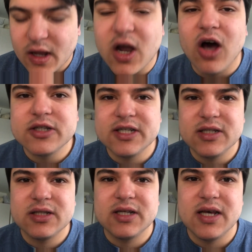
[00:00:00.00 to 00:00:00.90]

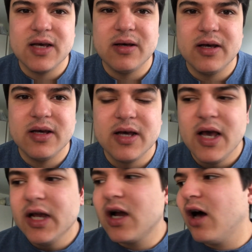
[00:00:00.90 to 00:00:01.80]
content uh,
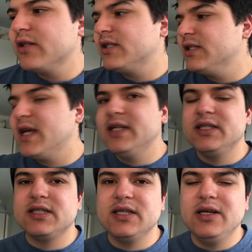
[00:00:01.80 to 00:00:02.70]
content
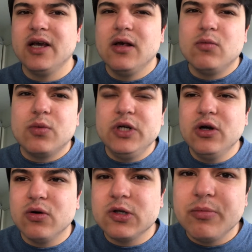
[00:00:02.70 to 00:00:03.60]
agency where we're
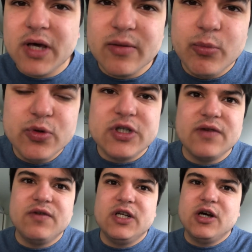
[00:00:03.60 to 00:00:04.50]
going to make
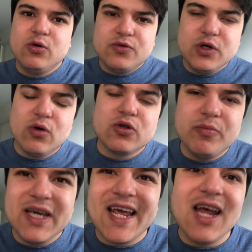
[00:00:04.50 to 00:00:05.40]
music videos we're going to
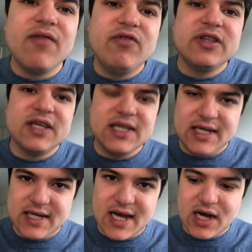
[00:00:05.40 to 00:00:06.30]
make everything
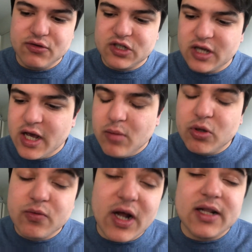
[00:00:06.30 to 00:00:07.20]
in-house
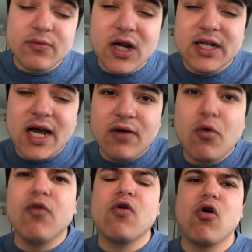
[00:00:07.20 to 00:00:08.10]
but right right now
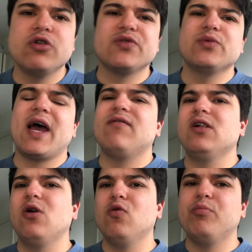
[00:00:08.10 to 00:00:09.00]
of course we have a
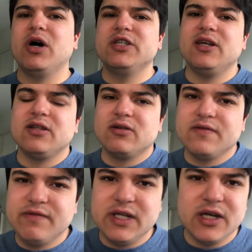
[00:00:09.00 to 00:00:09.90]
low budget on the
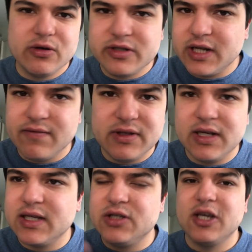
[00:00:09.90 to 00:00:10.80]
videos and
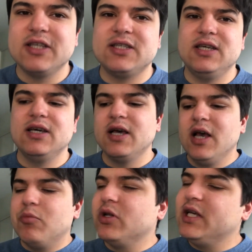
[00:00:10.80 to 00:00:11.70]
everything as you can see
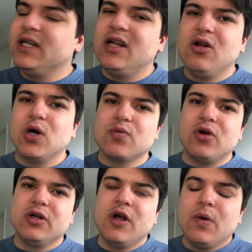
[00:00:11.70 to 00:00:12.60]
but in the long
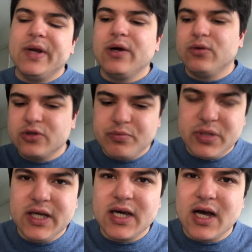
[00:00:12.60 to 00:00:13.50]
run we're going to
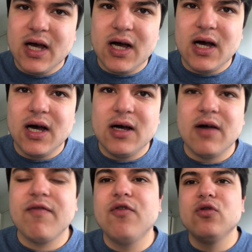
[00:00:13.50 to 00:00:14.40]
be a, a,
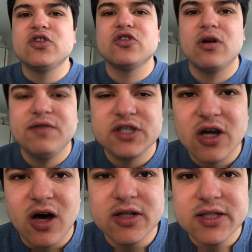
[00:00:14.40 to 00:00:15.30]
a full service
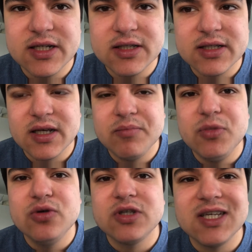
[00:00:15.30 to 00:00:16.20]
content
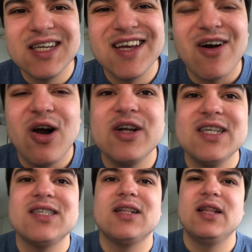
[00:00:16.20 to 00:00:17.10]
music
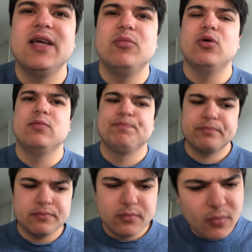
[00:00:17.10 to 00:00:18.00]
artist label
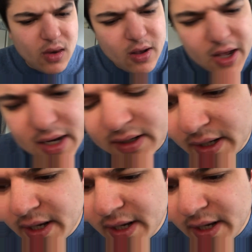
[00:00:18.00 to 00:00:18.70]
and